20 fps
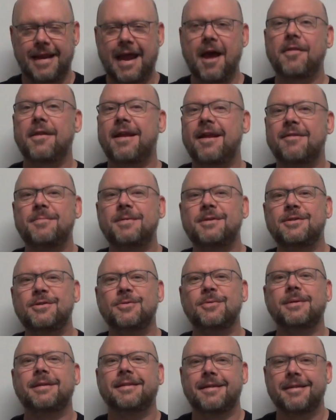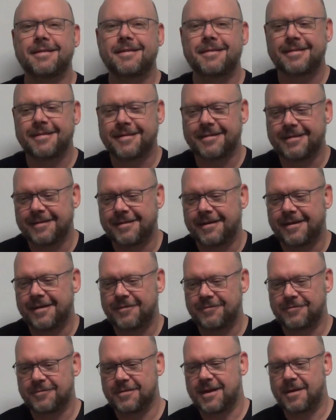Now that I've been doing this
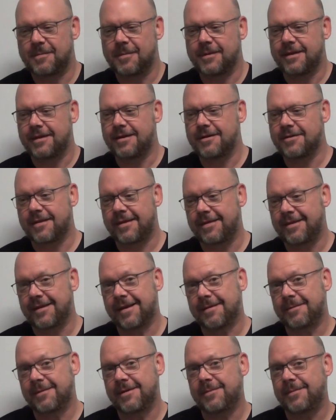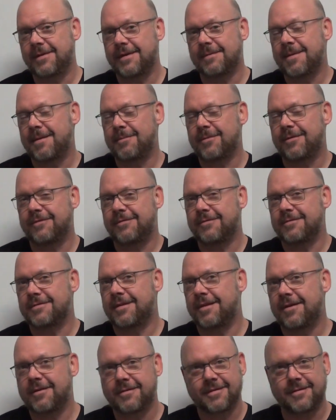uh, for a couple of years, I think I'm going to be a member for as
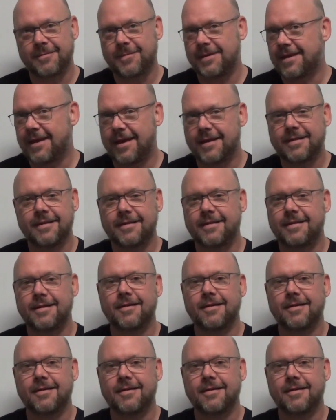long as the BKC's